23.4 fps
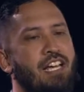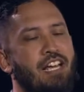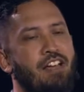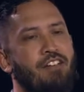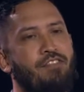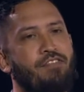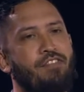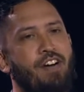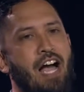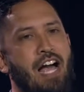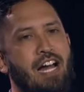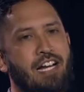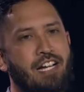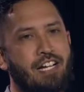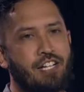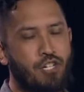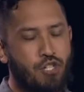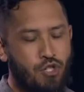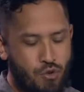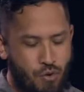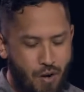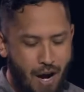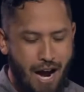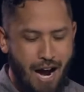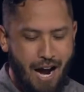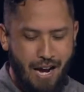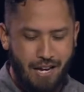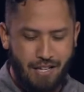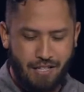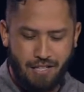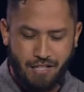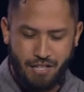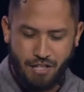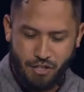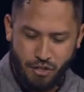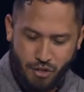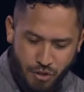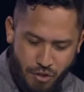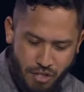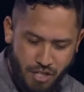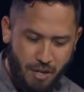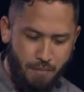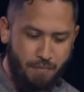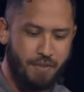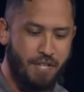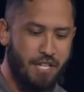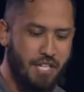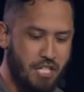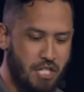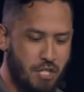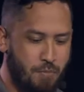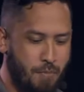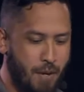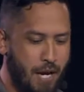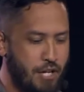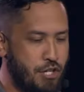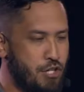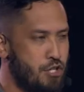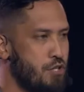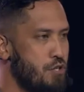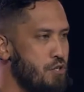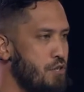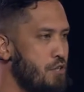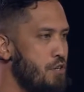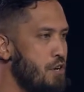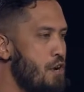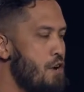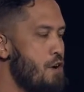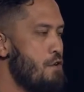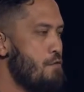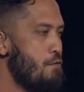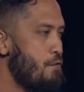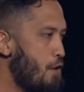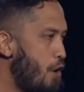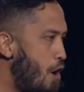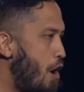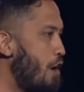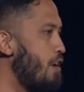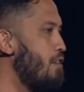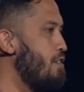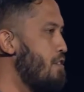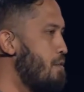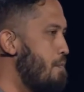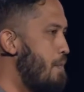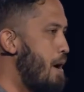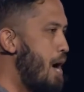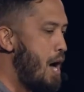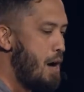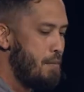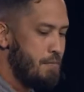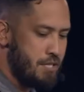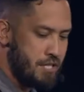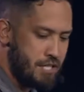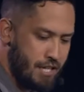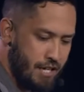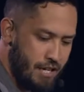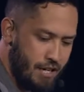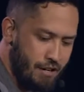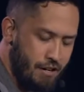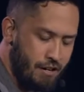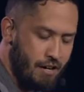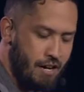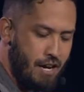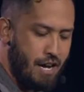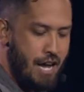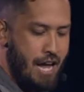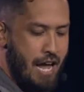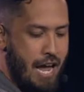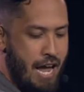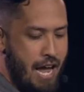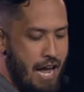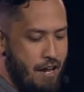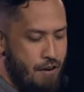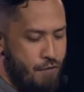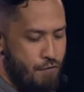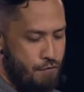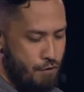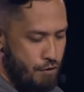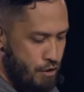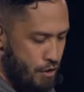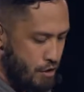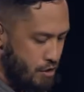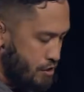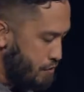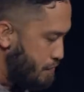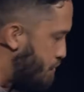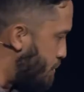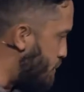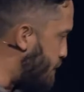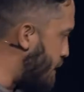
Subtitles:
if I didn't try to do something special for all of the moms here. And for those of